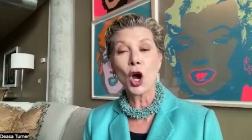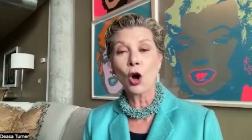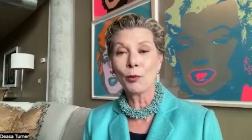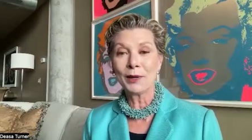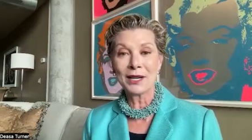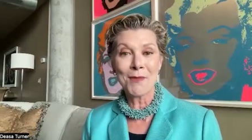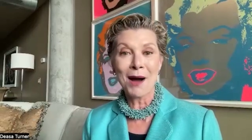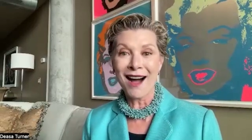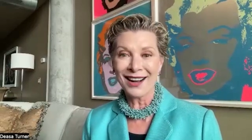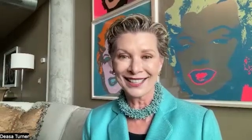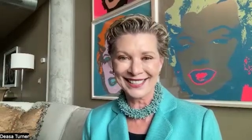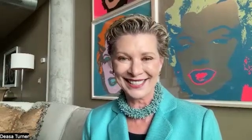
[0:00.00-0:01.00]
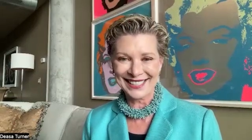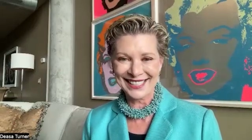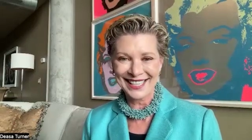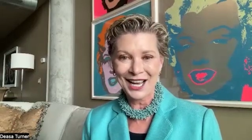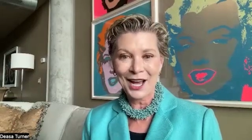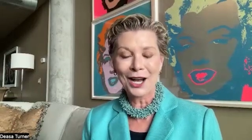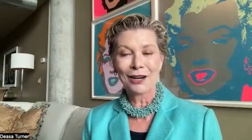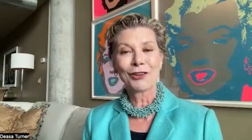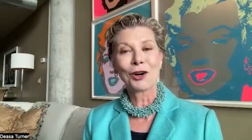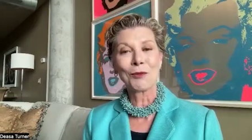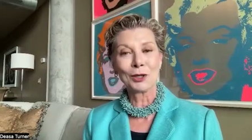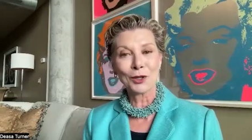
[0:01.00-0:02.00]
open a box of
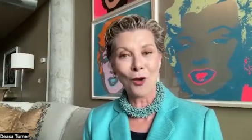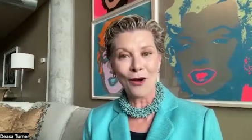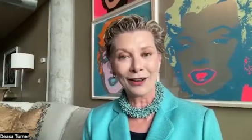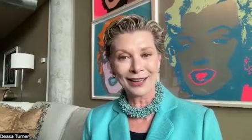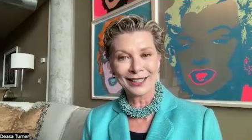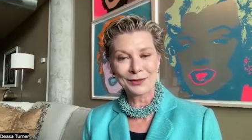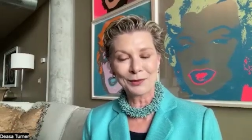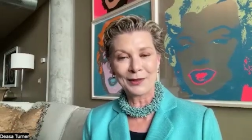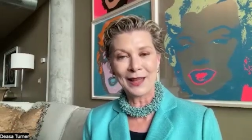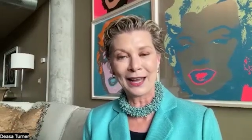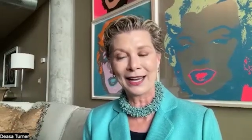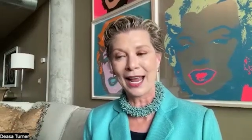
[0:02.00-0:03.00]
her belongings when they right.